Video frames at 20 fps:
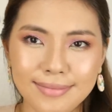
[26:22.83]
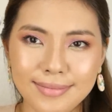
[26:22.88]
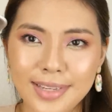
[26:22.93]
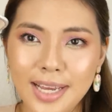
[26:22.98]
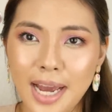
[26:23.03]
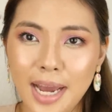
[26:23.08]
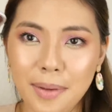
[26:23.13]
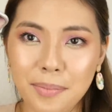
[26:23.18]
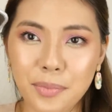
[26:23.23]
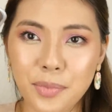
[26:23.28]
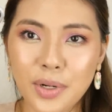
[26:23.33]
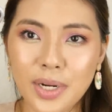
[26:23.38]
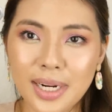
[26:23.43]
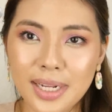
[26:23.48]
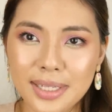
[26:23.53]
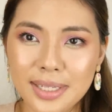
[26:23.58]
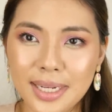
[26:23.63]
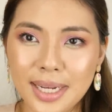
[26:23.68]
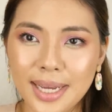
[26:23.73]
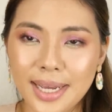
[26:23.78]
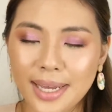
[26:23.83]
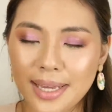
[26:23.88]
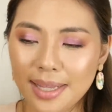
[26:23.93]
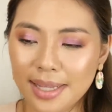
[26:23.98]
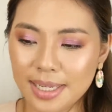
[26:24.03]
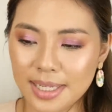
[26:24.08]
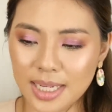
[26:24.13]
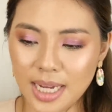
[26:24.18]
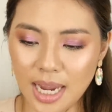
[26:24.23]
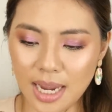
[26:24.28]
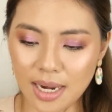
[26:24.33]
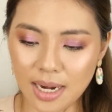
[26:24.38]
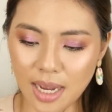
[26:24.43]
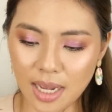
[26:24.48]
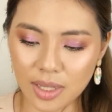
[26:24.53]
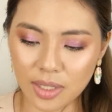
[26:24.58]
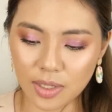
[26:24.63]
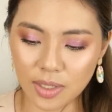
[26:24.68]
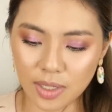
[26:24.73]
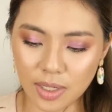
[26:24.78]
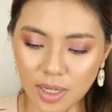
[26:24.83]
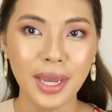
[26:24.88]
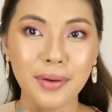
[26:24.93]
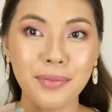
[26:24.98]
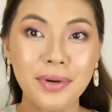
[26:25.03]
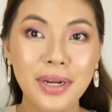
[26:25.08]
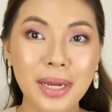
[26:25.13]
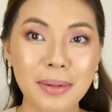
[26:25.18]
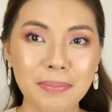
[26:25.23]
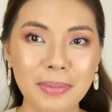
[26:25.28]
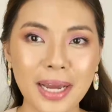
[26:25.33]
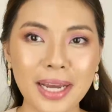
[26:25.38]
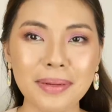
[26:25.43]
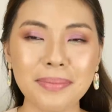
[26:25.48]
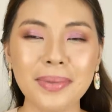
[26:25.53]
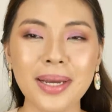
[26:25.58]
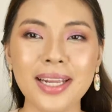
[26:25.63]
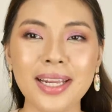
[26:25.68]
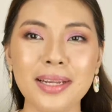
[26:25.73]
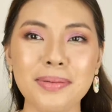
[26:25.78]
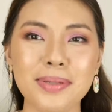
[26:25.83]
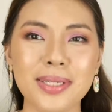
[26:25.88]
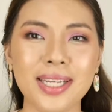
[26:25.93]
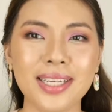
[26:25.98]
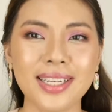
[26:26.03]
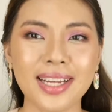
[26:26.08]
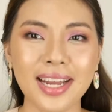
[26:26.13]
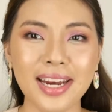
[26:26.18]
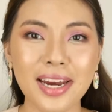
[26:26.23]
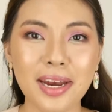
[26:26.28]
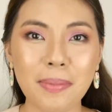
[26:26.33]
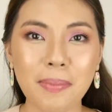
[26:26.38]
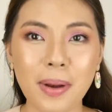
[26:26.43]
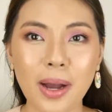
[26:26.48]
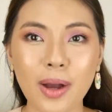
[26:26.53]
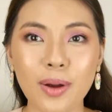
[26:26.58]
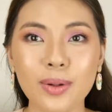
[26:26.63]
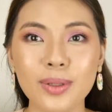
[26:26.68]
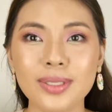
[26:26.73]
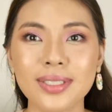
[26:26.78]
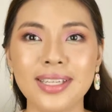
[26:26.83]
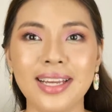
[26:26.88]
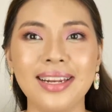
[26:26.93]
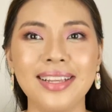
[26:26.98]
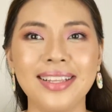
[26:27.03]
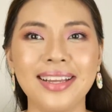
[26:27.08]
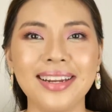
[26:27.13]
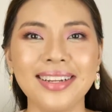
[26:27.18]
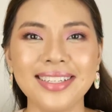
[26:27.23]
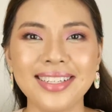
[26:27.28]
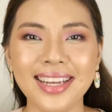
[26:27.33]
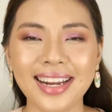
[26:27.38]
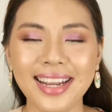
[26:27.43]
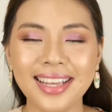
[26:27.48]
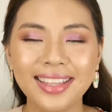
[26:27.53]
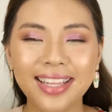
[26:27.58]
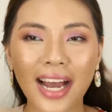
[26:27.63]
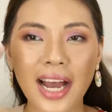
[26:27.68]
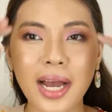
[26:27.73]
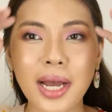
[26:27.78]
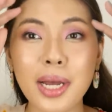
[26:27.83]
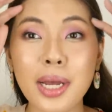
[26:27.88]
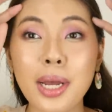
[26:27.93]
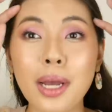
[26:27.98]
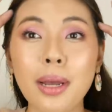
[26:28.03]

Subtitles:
yeah, I'm really digging this highlighter. I reapplied my lips kasi kanina pa akong salita na salita.